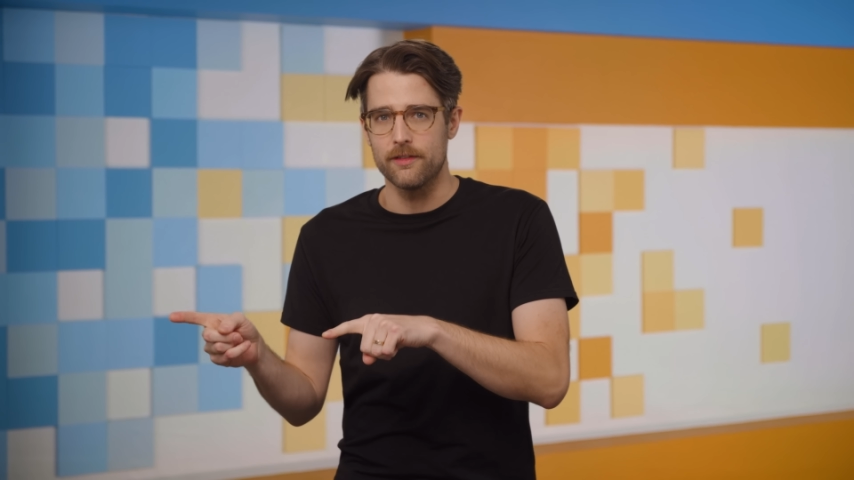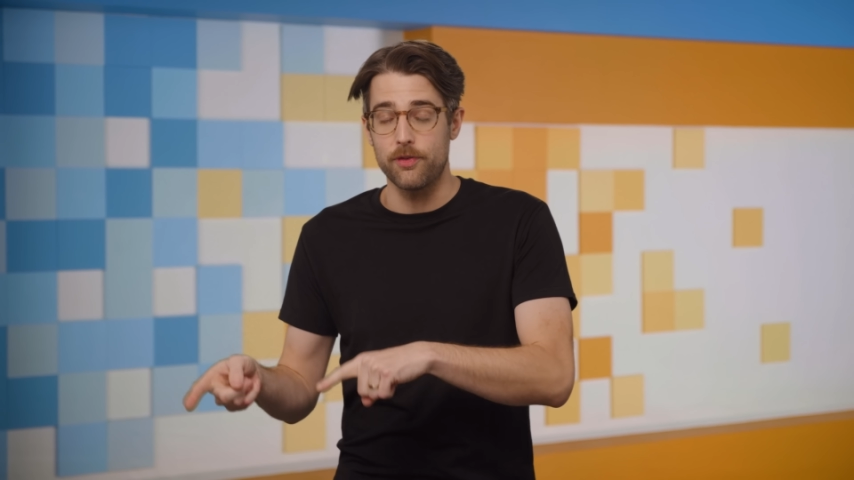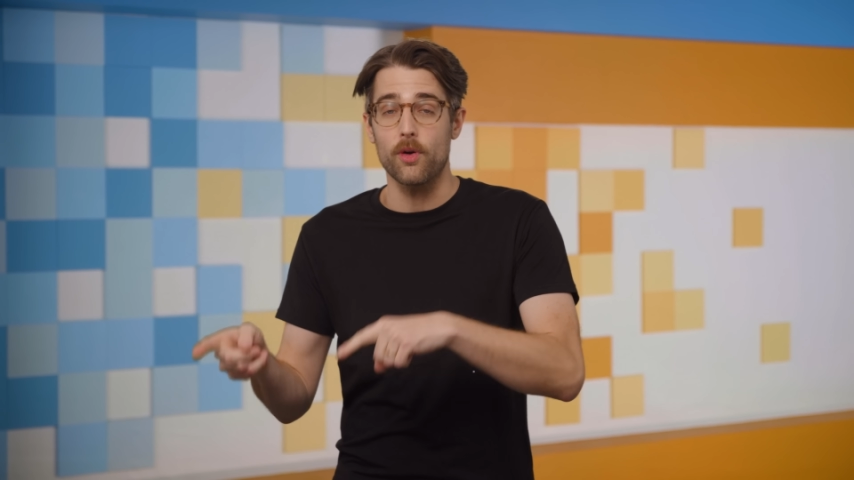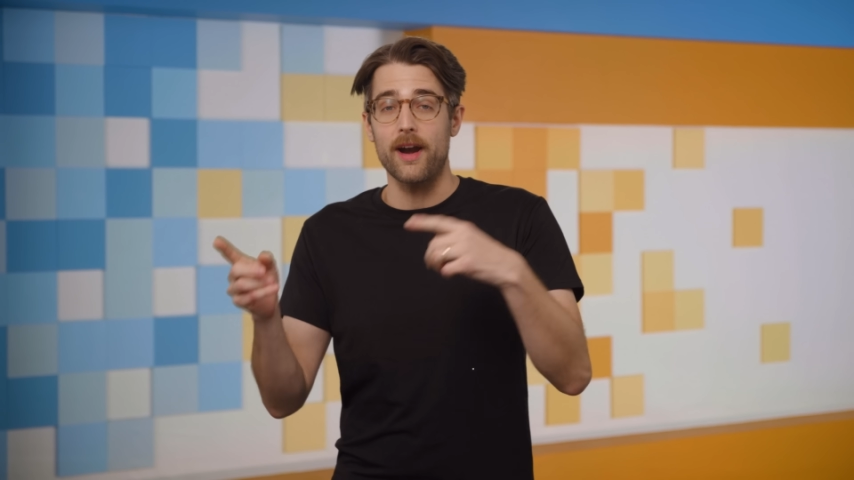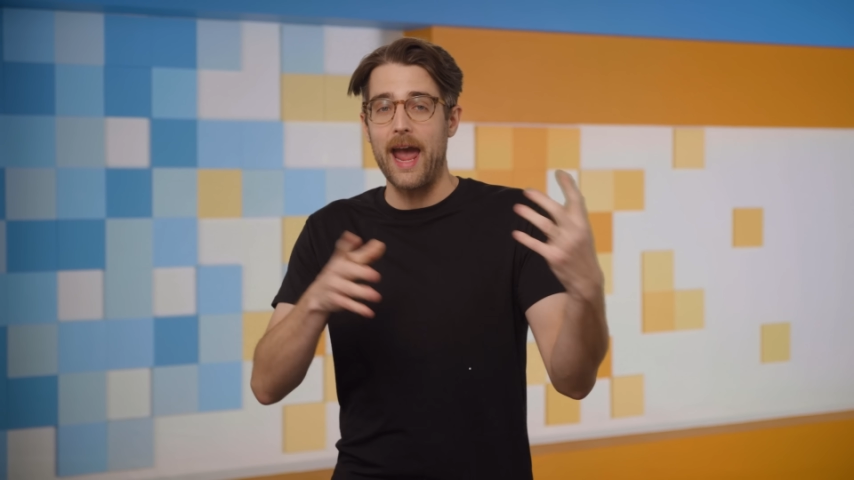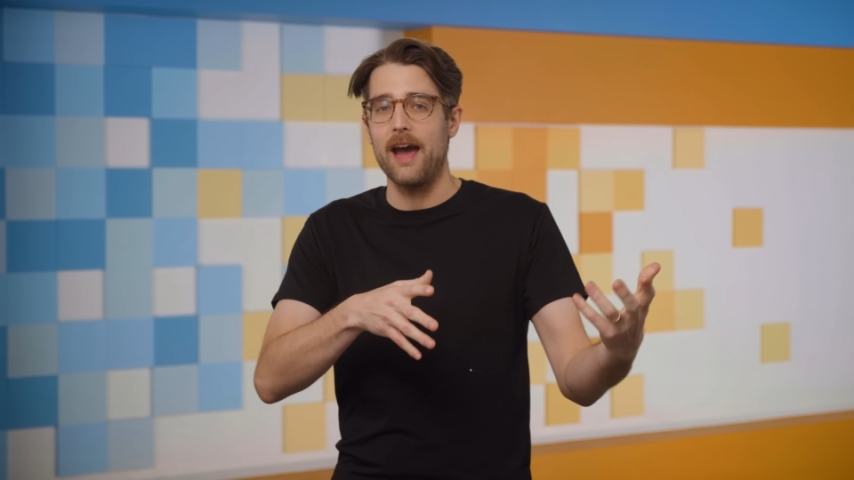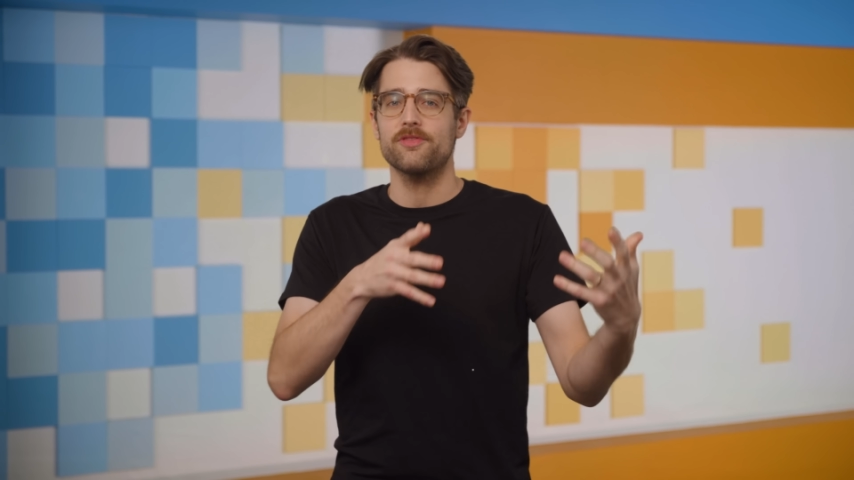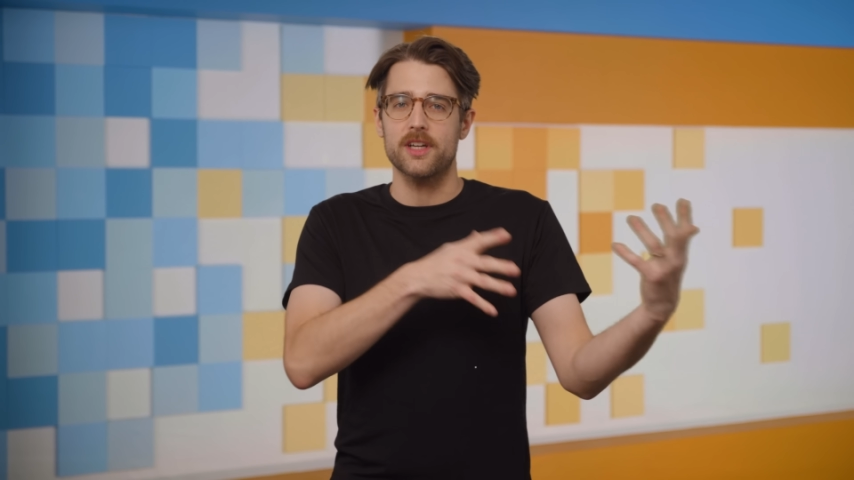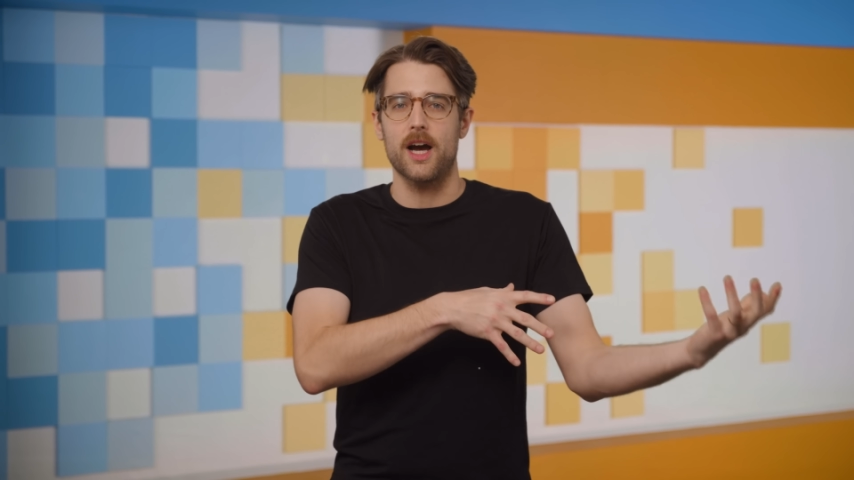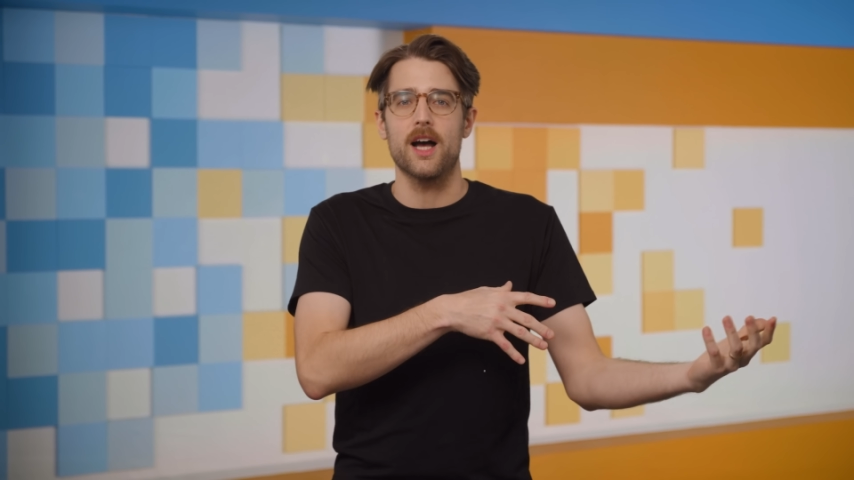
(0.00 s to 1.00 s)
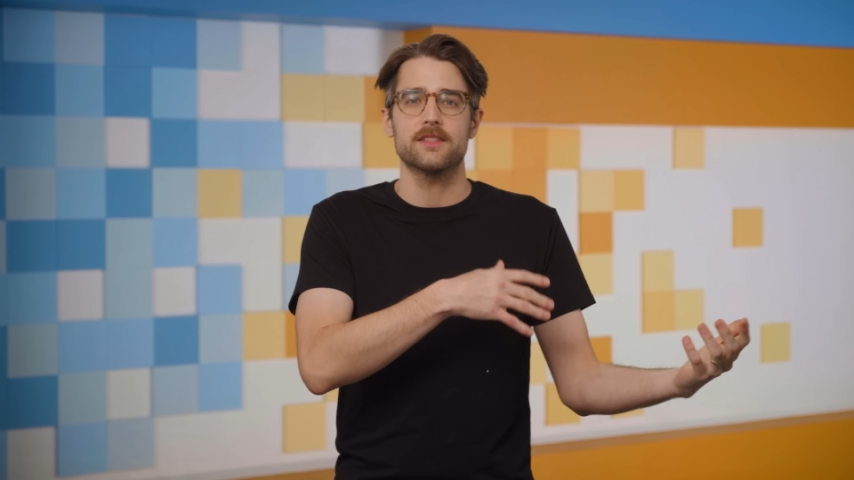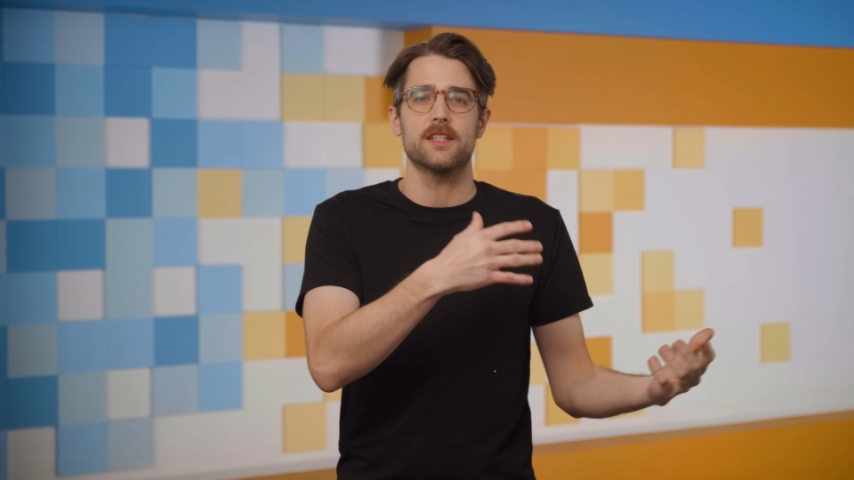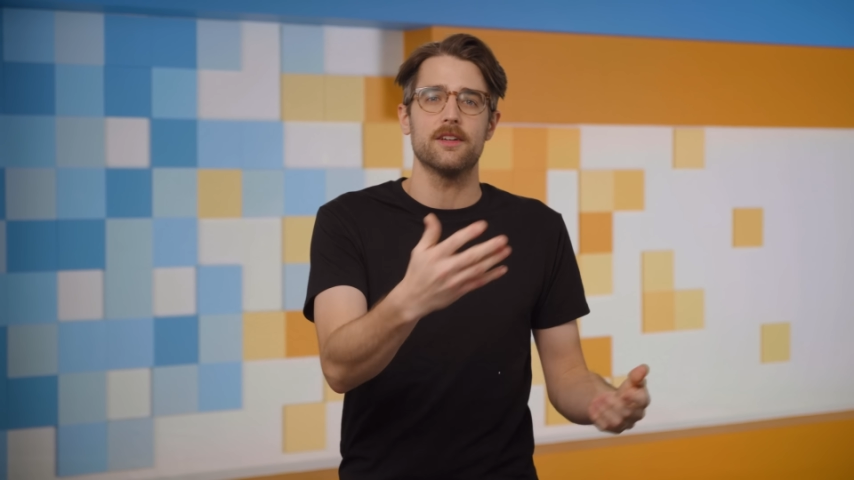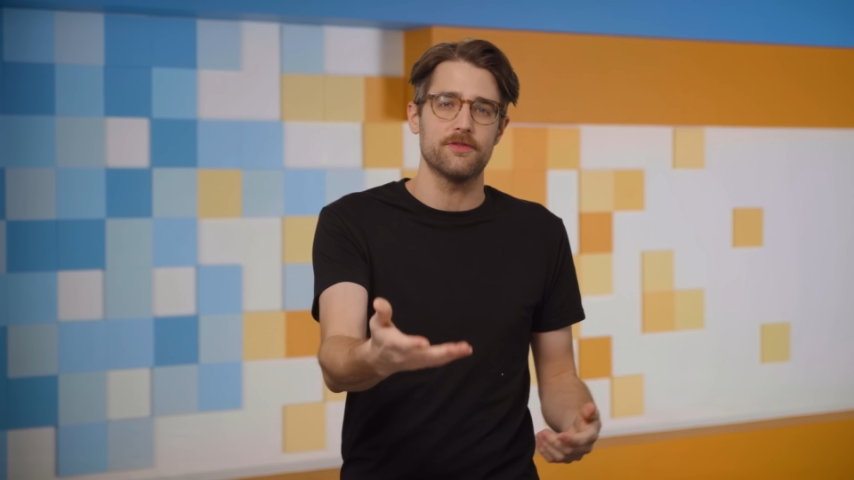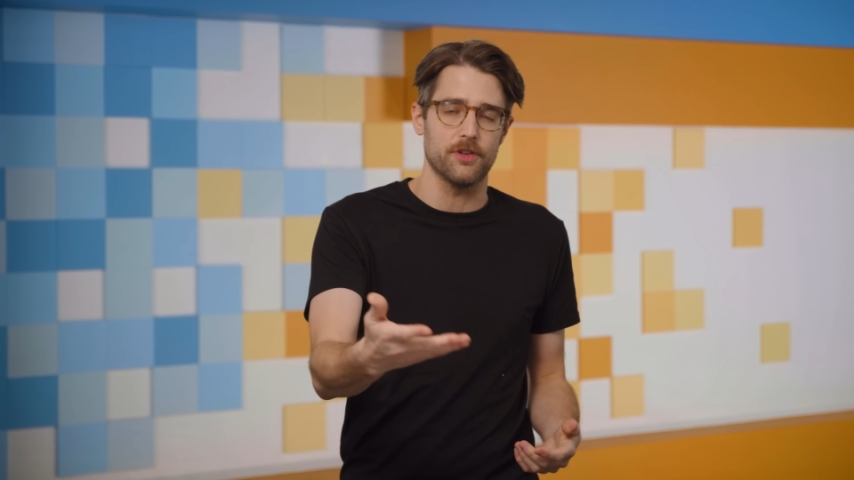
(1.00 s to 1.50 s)
for half the cost
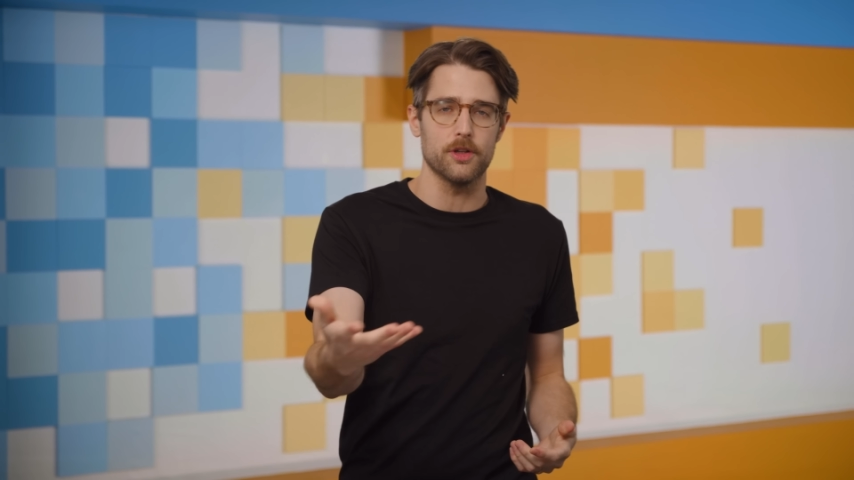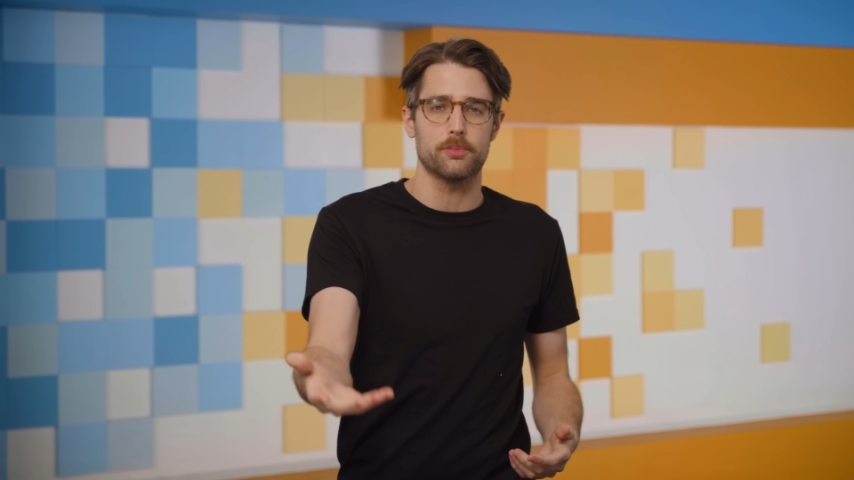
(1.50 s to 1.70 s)
of full